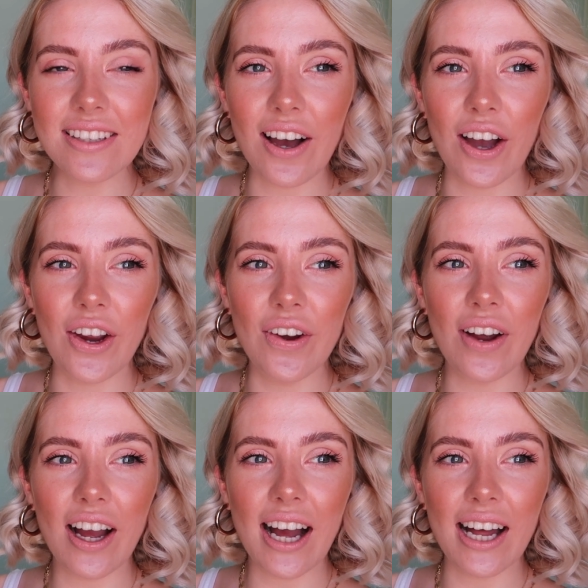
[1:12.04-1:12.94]

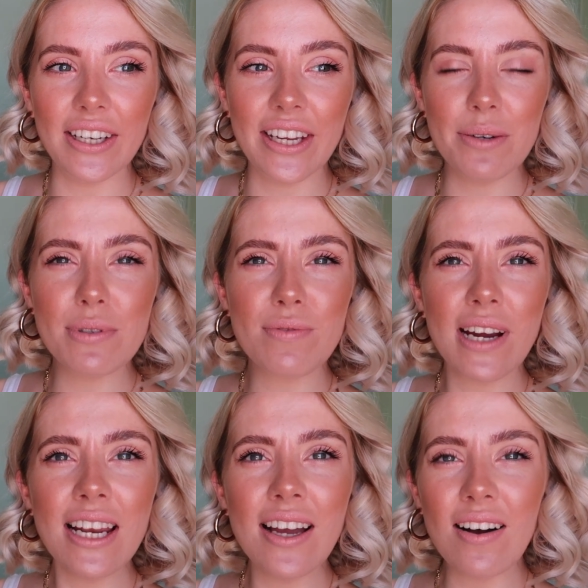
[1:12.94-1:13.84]
No, so and it was
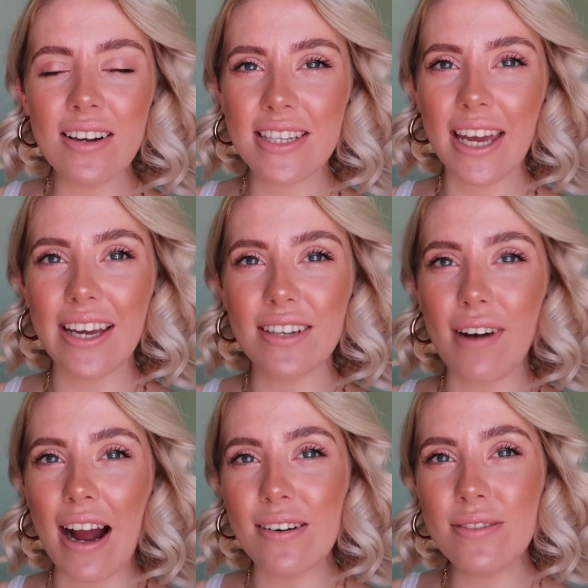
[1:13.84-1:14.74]
really hard getting
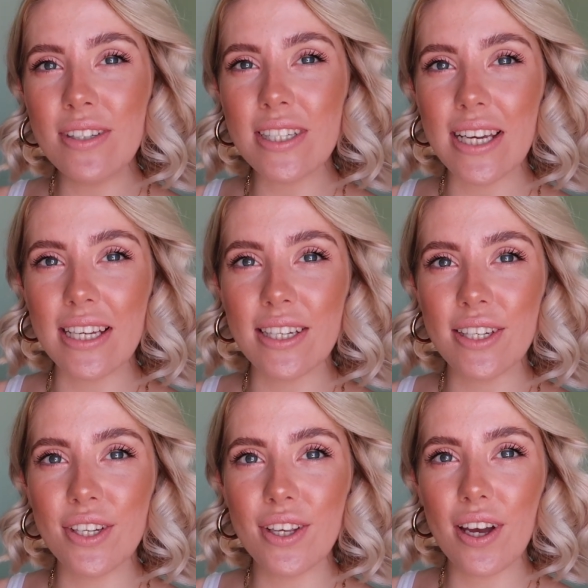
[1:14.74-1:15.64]
around
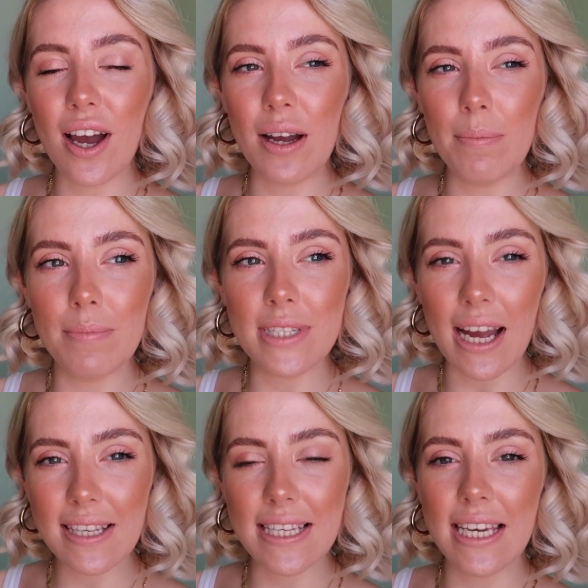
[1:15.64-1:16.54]
in
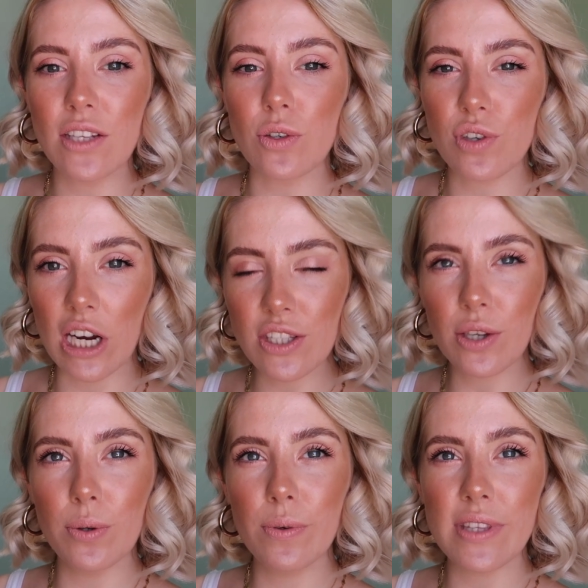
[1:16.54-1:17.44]
taxis or
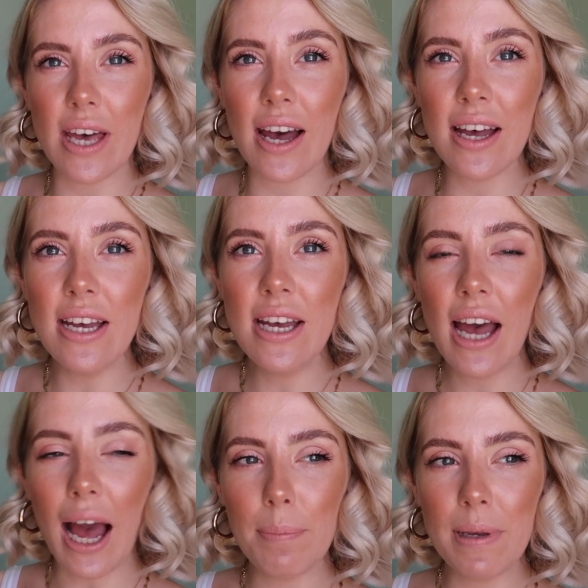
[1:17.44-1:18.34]
tricycles there.
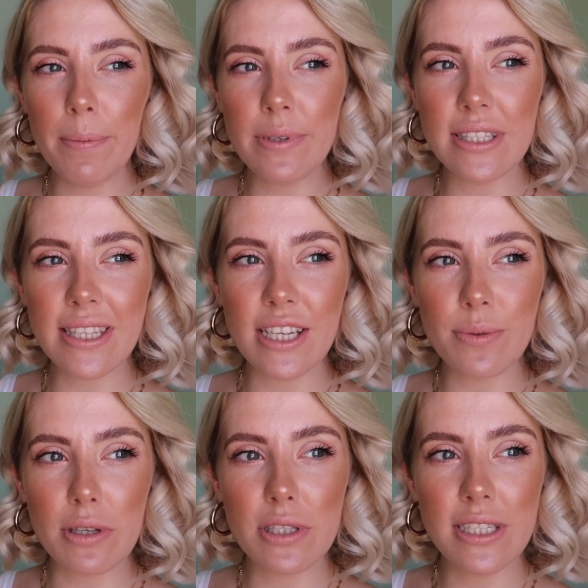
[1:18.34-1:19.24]
And people did say
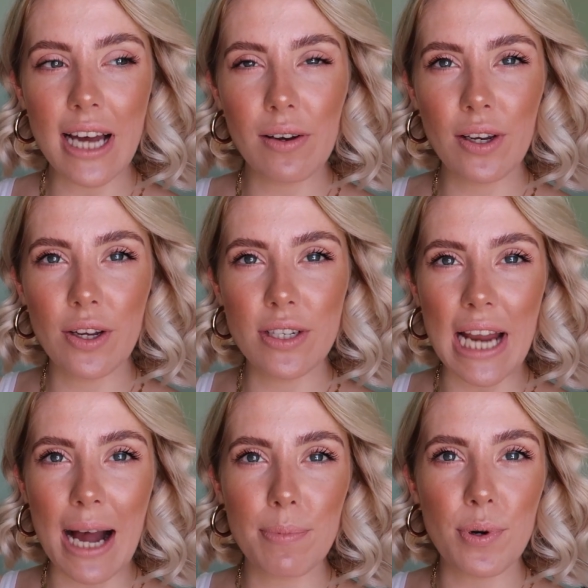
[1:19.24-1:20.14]
to us to download
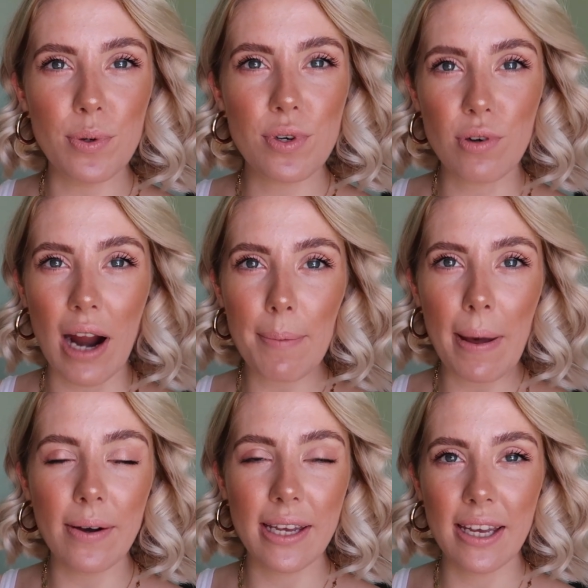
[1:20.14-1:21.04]
an app called Grab
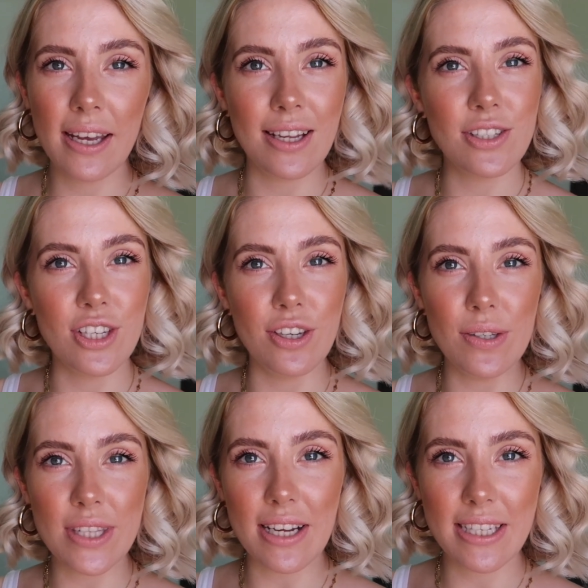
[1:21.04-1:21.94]
out here and to
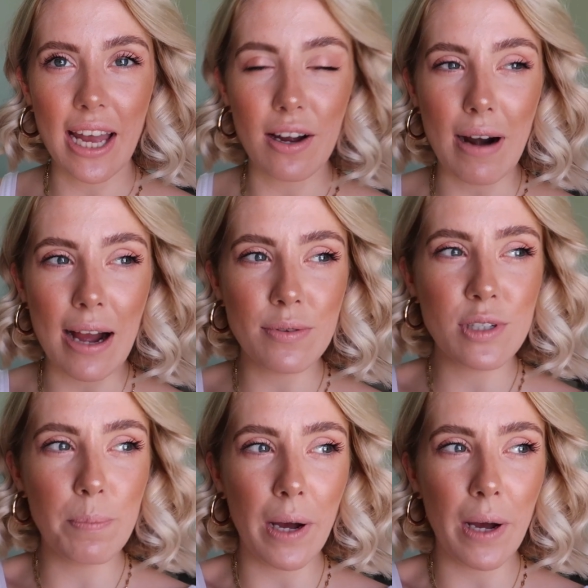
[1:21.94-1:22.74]
use that to get around.